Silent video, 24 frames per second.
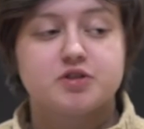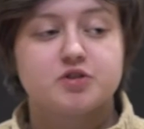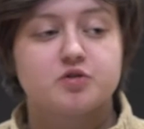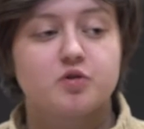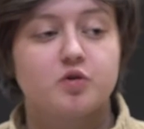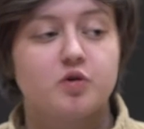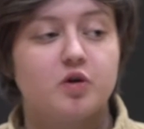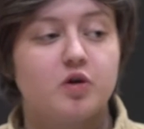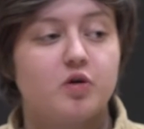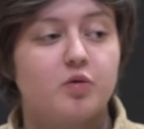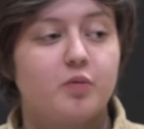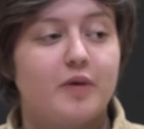
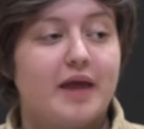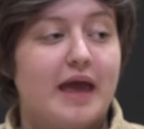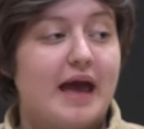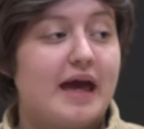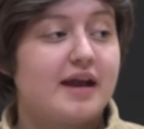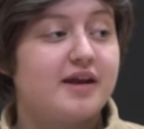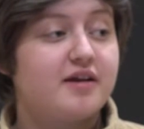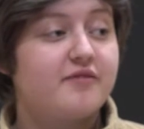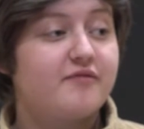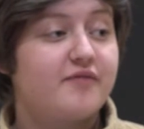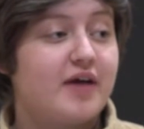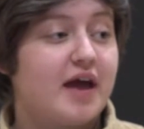school, we
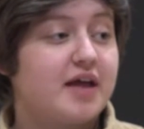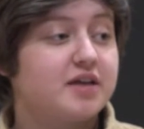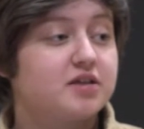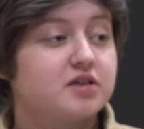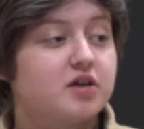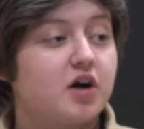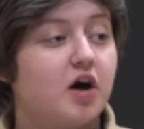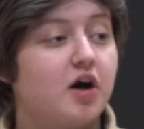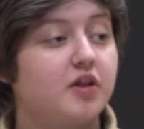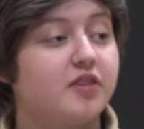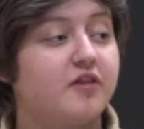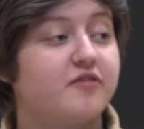had an
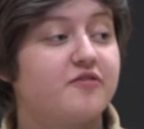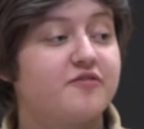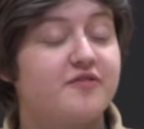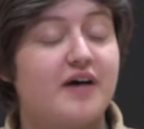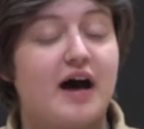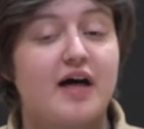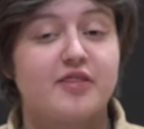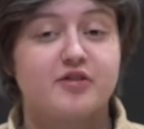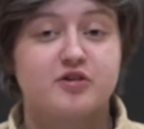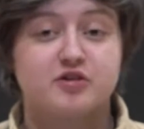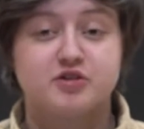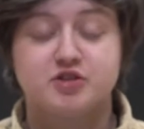event called the
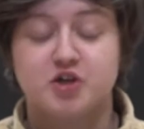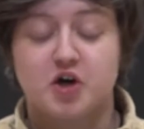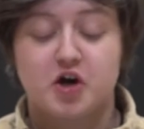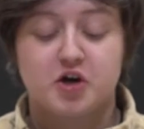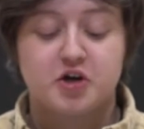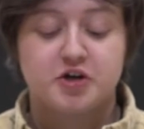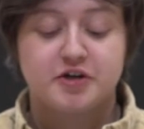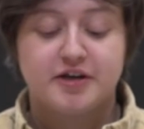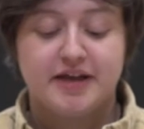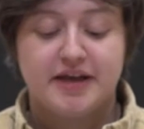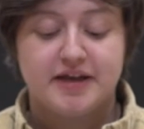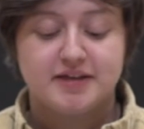
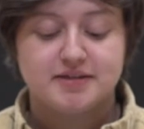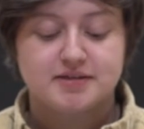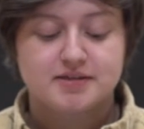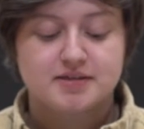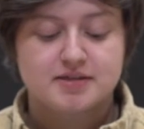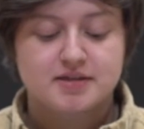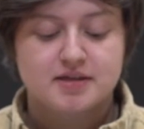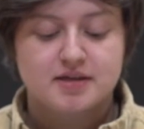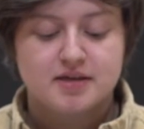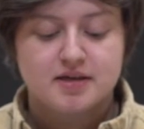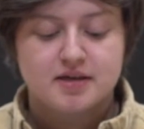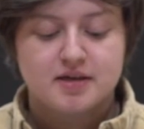Father-Daughter
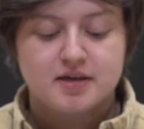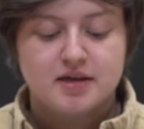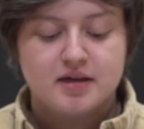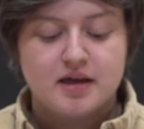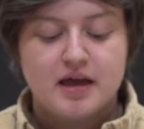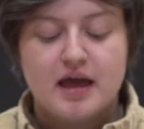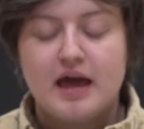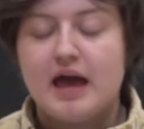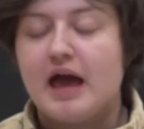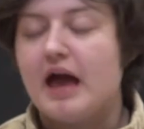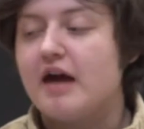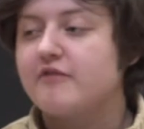Dance.
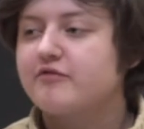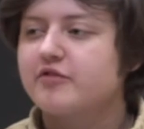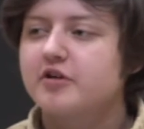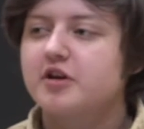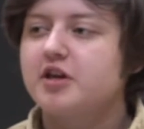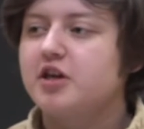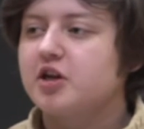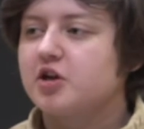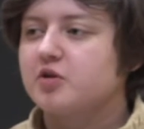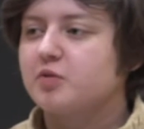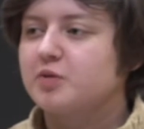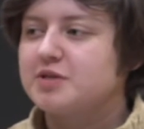
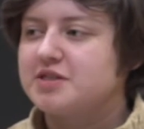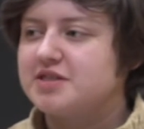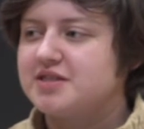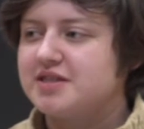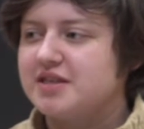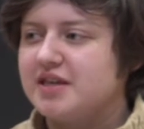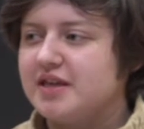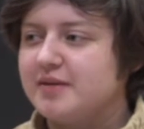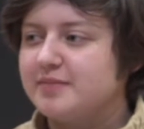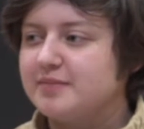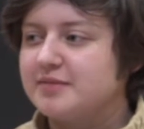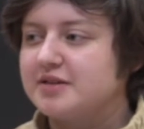Every year was
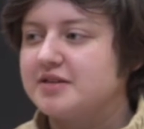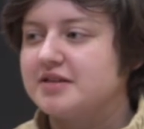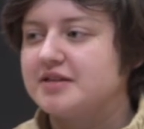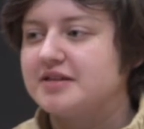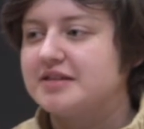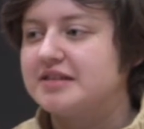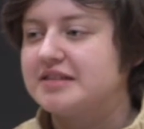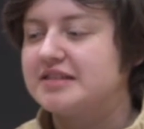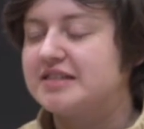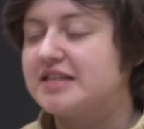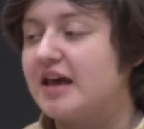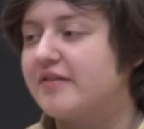themed,
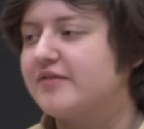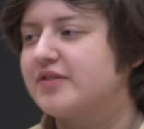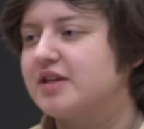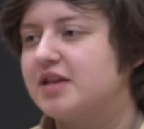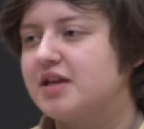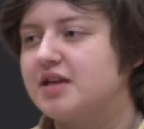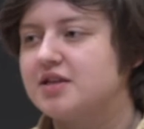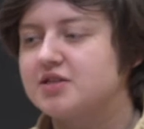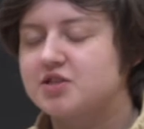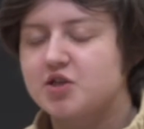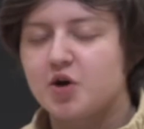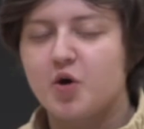
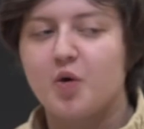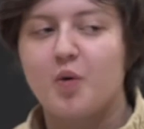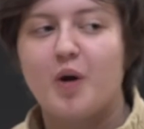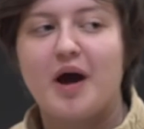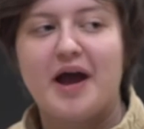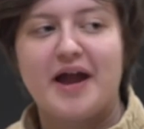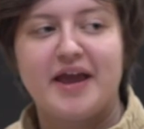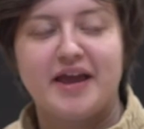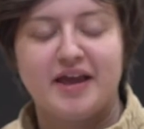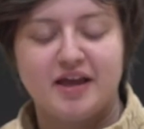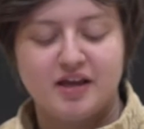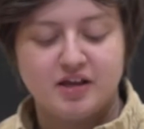70s,
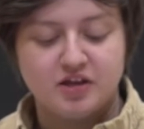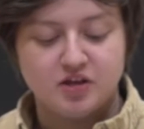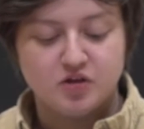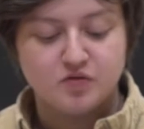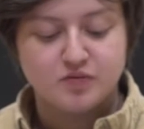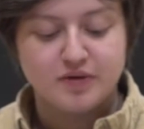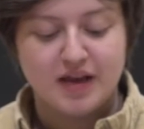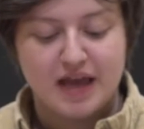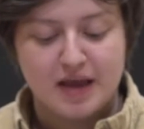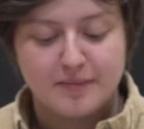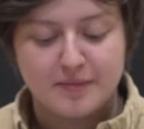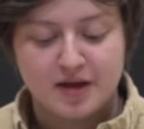Hawaii,
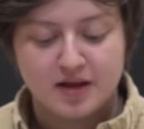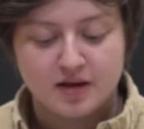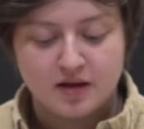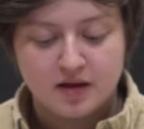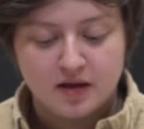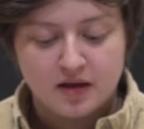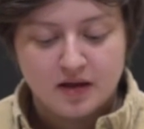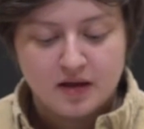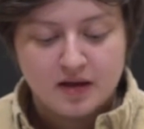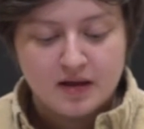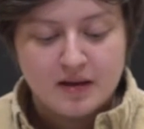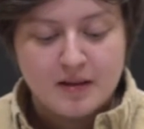you name it,
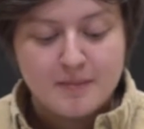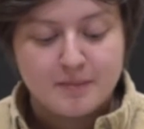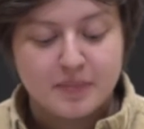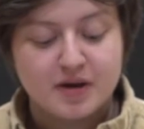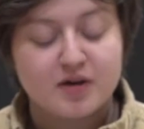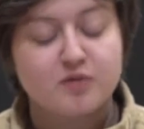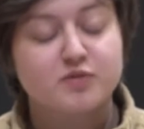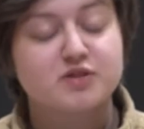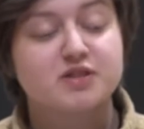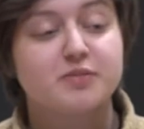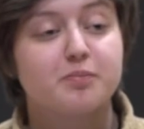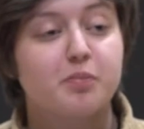
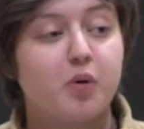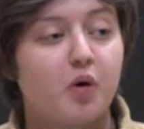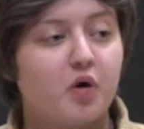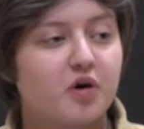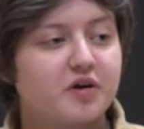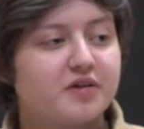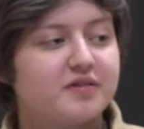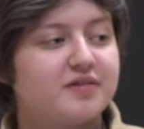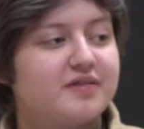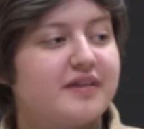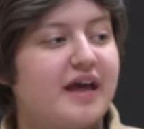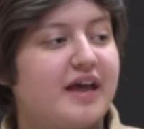but it was
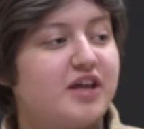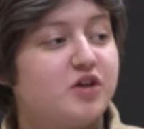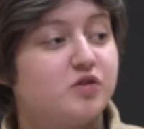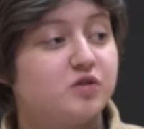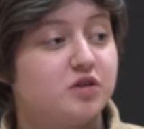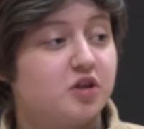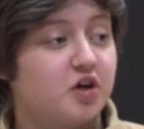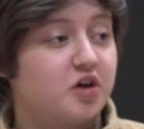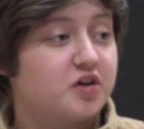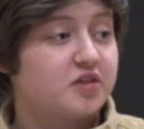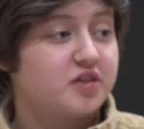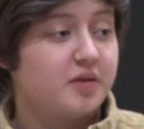important that you
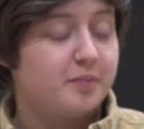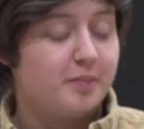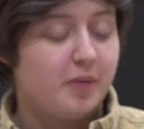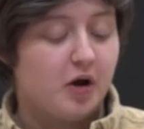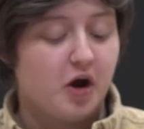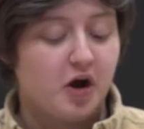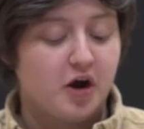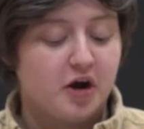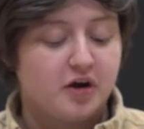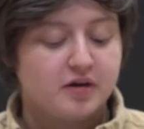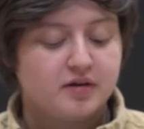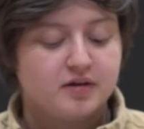looked the
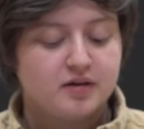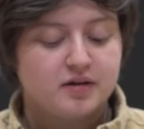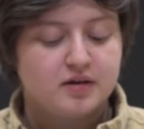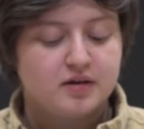part.